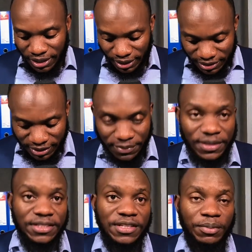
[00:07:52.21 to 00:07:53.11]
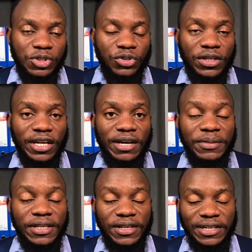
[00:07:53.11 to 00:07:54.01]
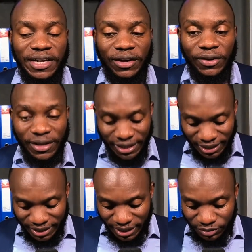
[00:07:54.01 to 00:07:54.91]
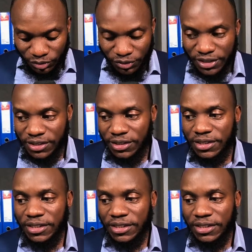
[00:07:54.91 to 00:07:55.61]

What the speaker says: Accept that this is the position that I am in right now and I have to fix it.